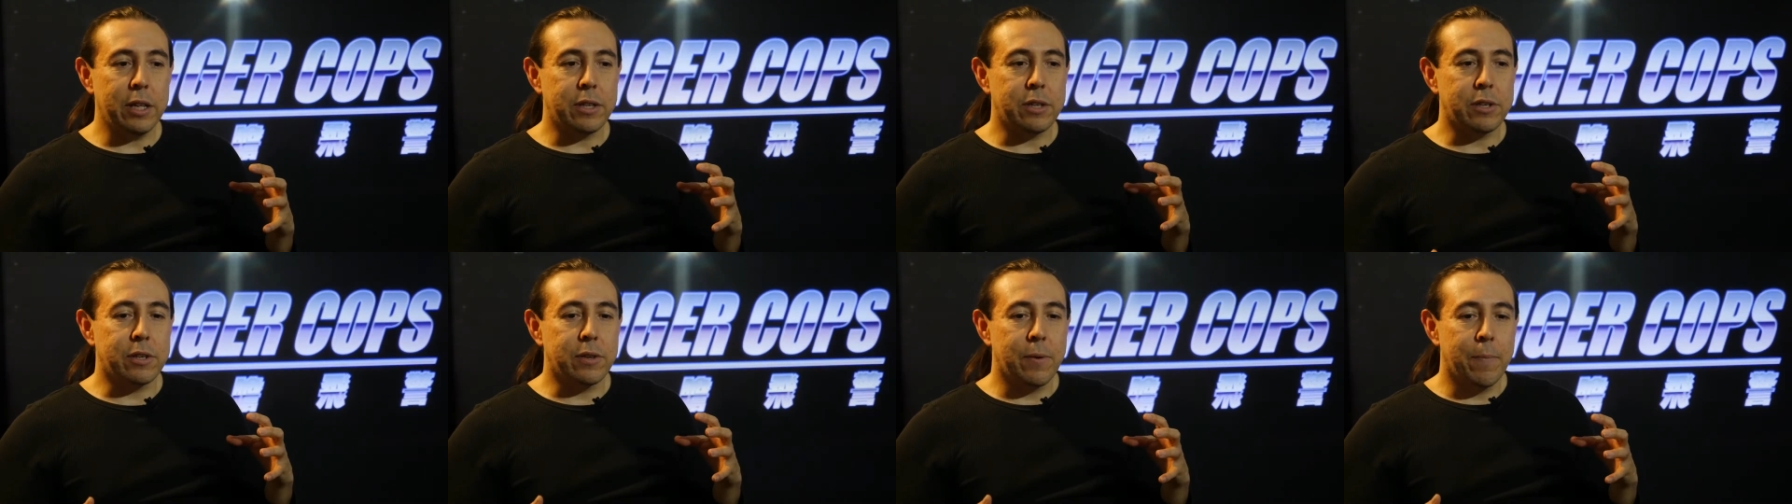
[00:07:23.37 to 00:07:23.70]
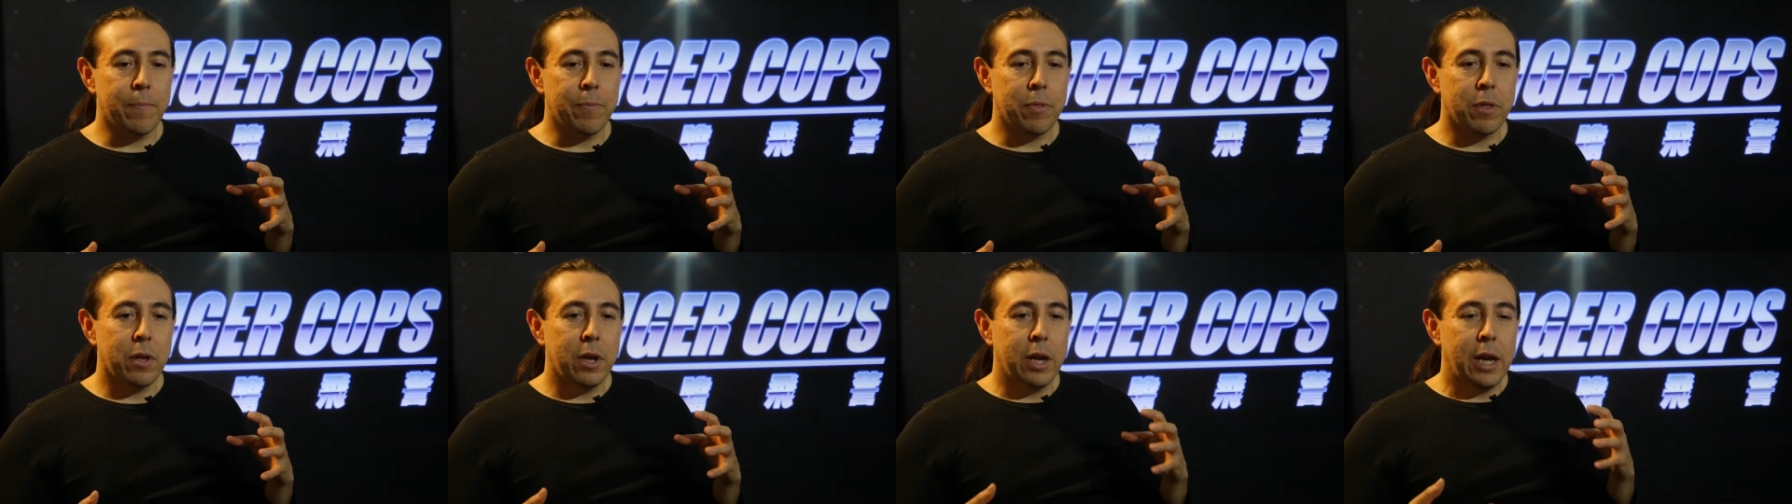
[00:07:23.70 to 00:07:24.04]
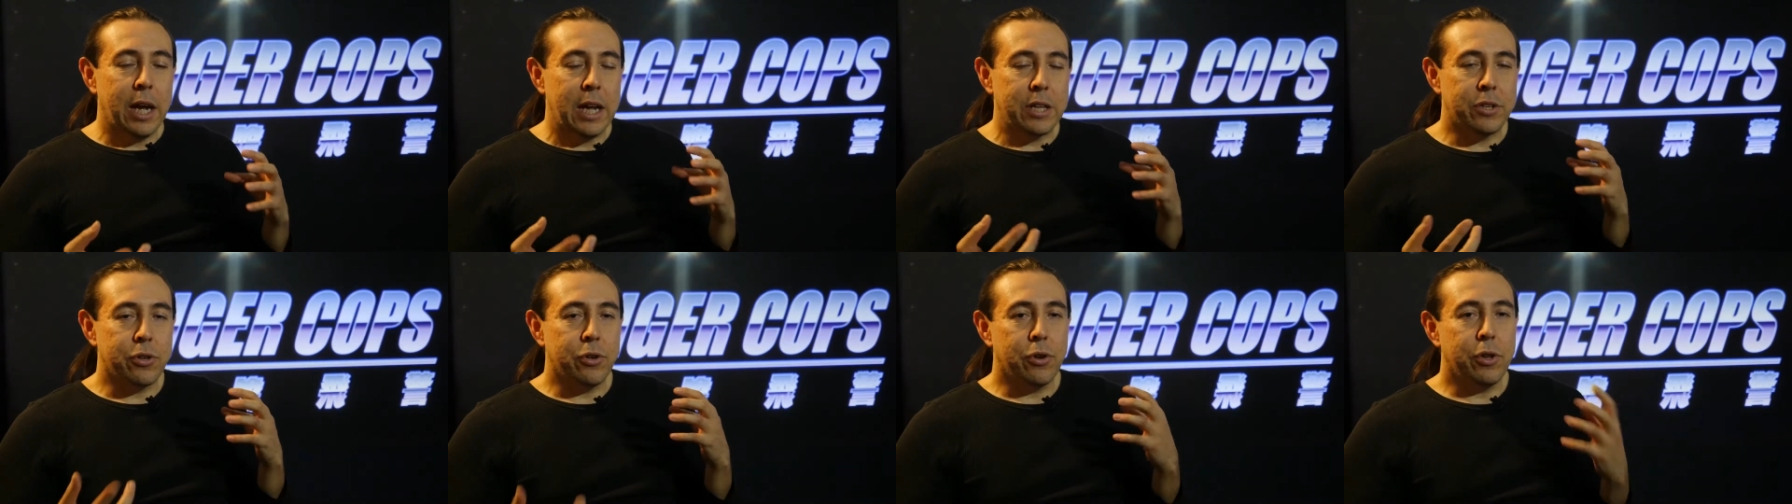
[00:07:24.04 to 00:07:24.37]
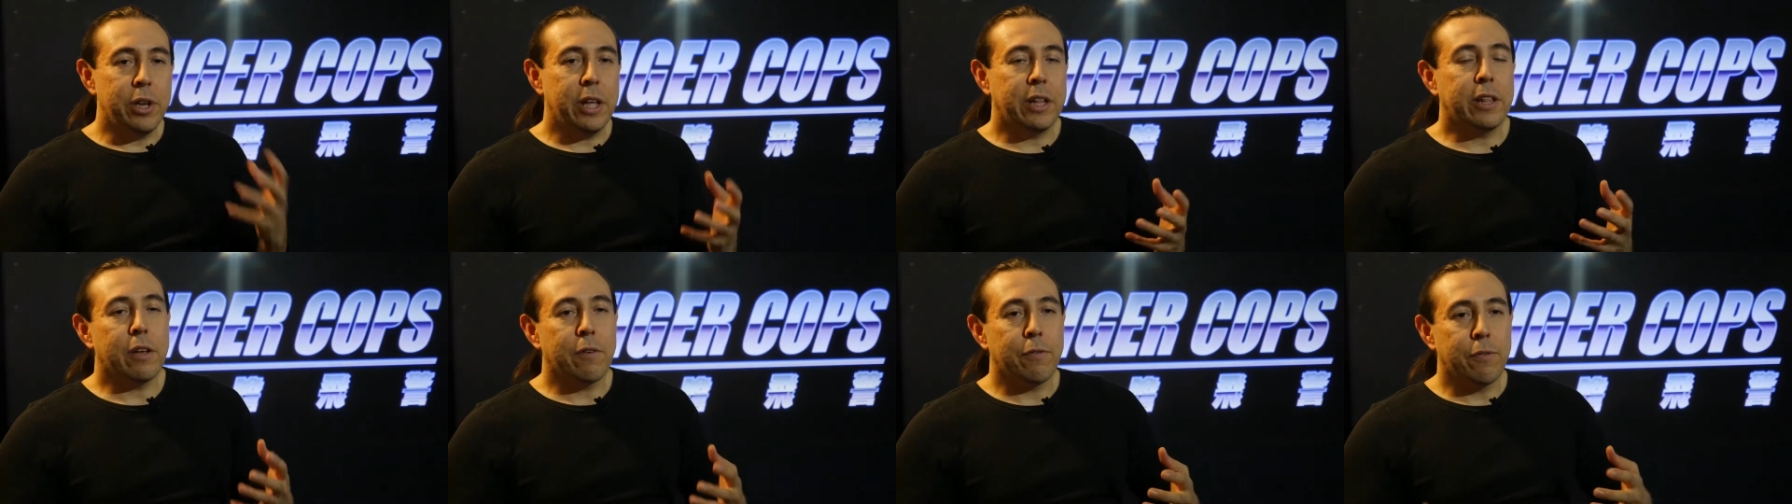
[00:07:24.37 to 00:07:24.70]

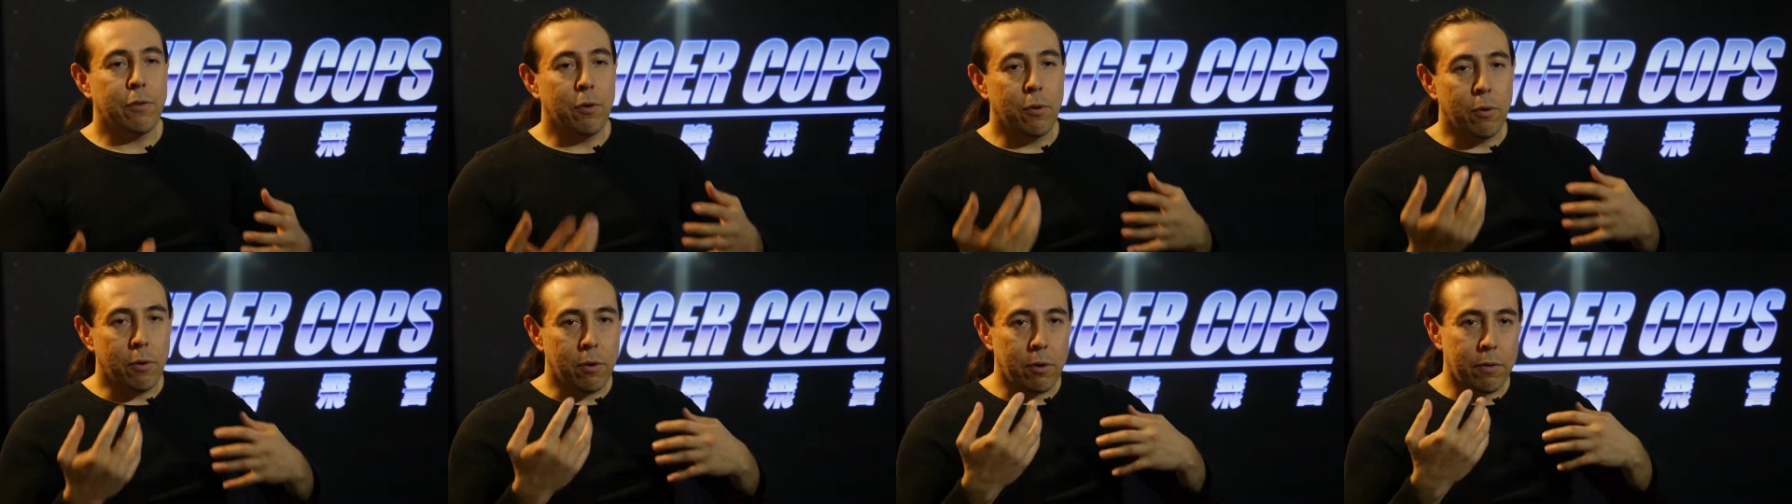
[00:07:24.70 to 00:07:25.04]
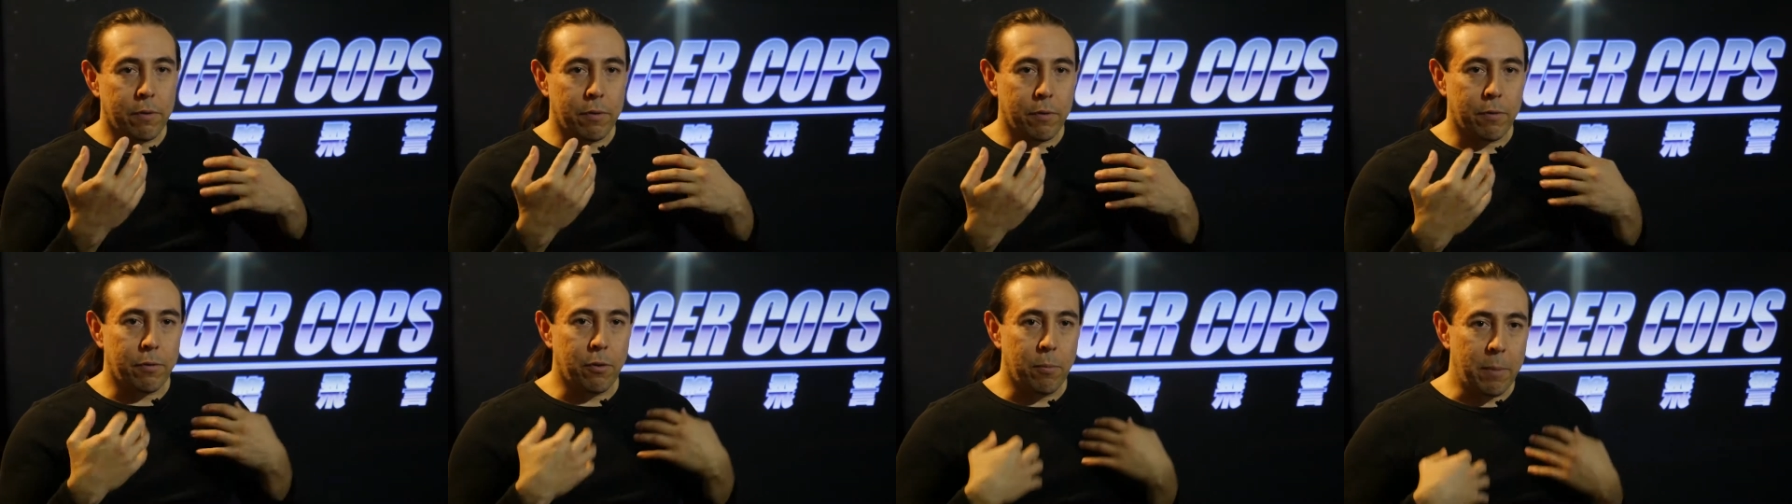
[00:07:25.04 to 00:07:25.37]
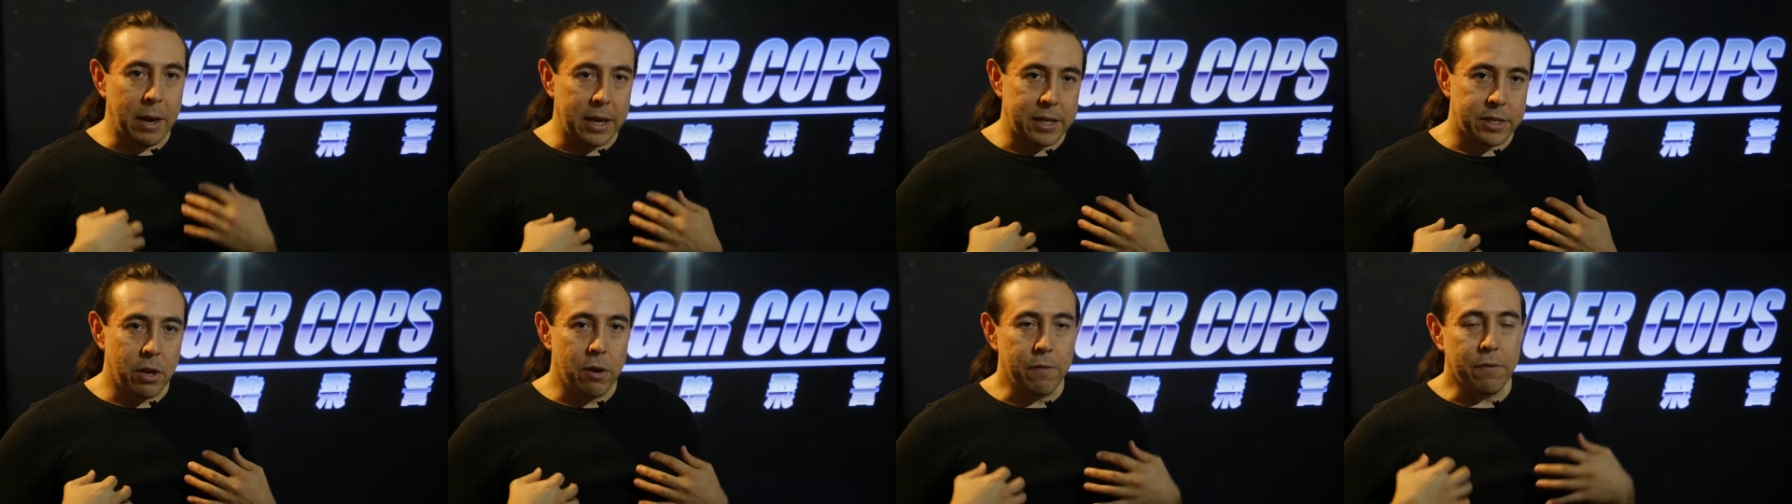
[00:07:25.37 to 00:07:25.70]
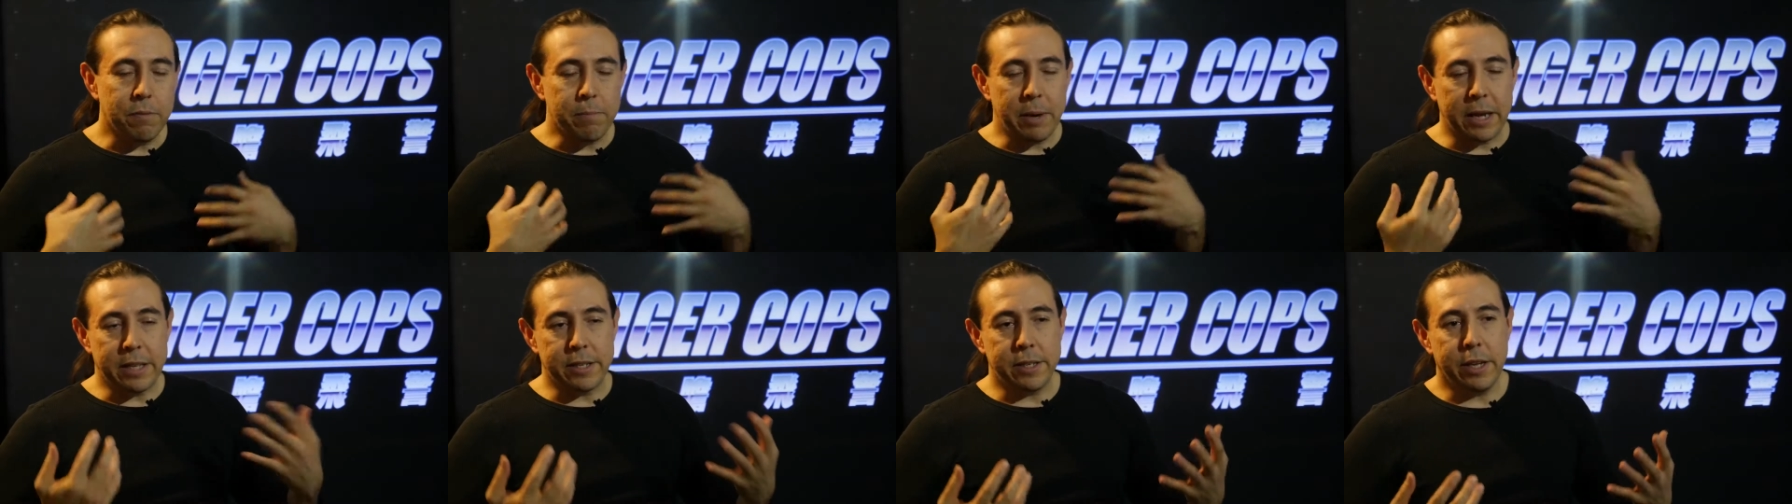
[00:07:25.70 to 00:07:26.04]
thing for myself
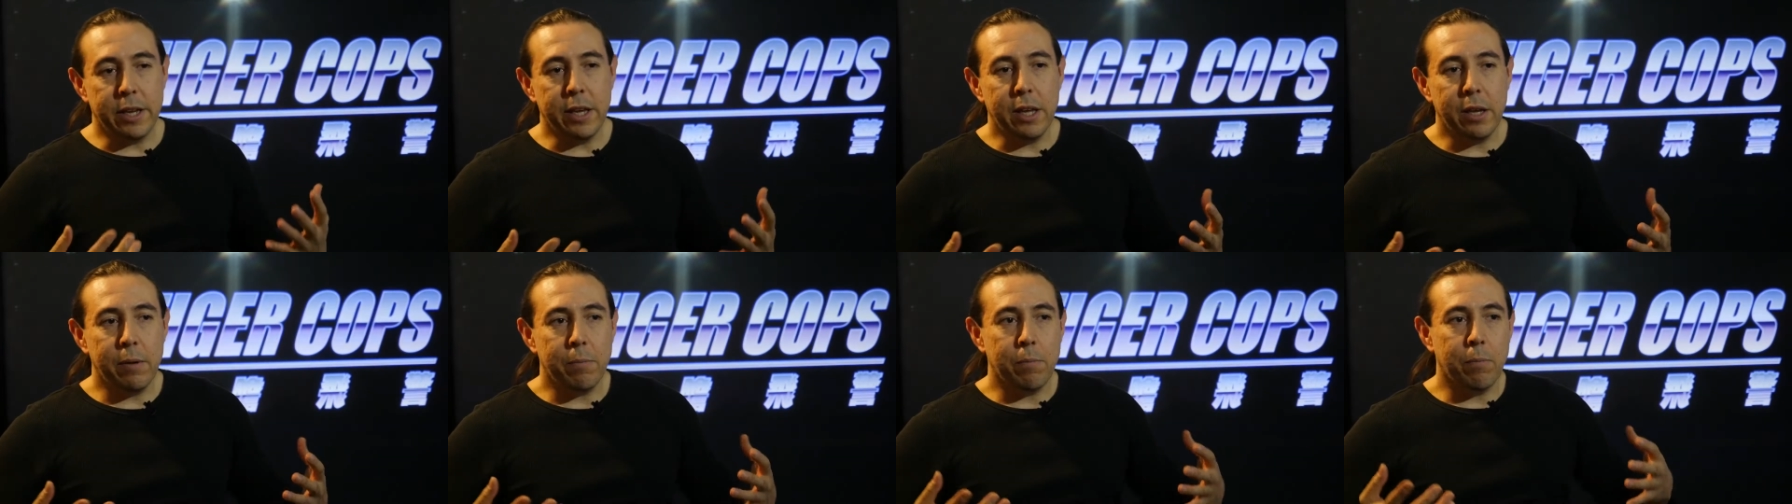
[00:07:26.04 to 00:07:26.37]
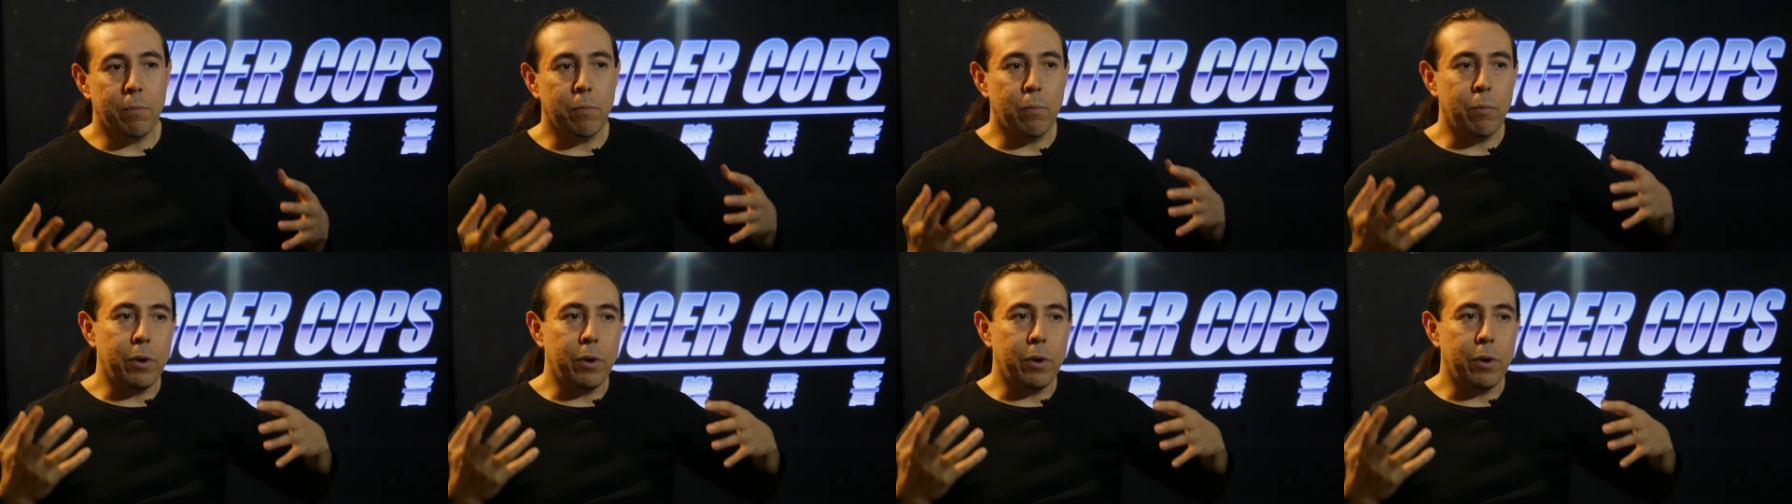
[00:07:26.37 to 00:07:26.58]
and my team.